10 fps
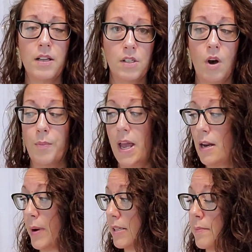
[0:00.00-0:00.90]
So
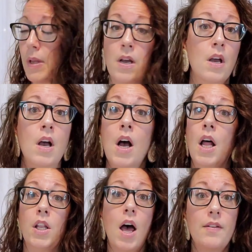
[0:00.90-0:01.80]
anyways,
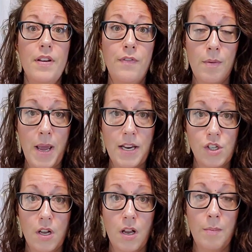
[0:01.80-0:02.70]
a lot of
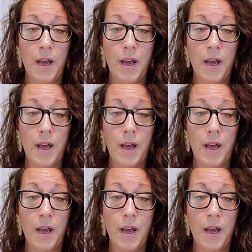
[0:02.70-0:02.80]
information,